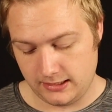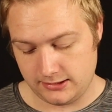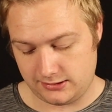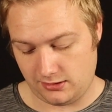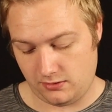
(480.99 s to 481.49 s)

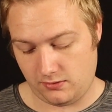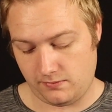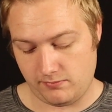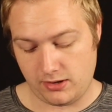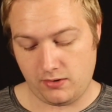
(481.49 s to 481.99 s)

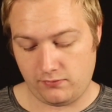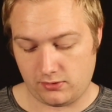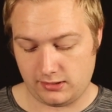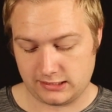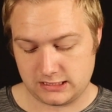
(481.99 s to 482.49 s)
So my
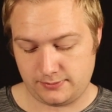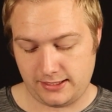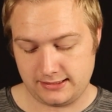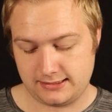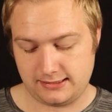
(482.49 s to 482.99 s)
overall
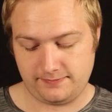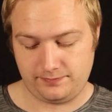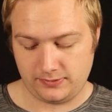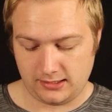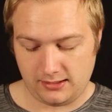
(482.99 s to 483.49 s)
expense
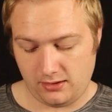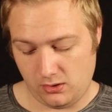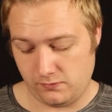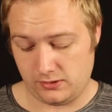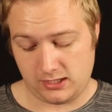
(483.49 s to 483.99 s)

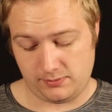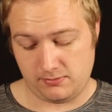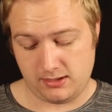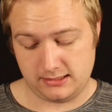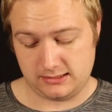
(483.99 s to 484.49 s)
over a couple
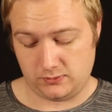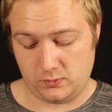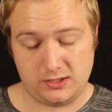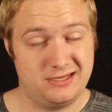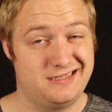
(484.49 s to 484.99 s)
months
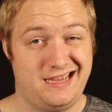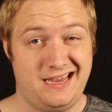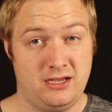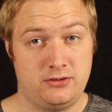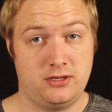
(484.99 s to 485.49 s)
was
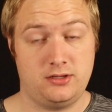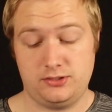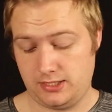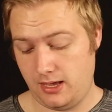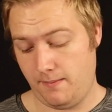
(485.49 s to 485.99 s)

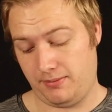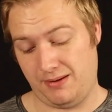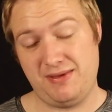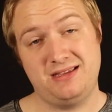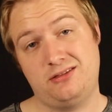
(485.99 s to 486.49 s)
$800, but
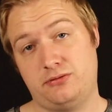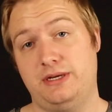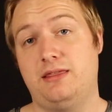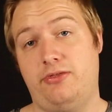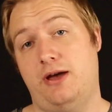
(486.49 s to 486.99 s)
I made
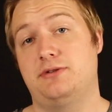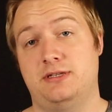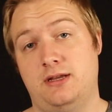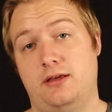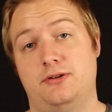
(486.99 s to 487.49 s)

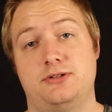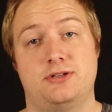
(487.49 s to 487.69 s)
$3,000.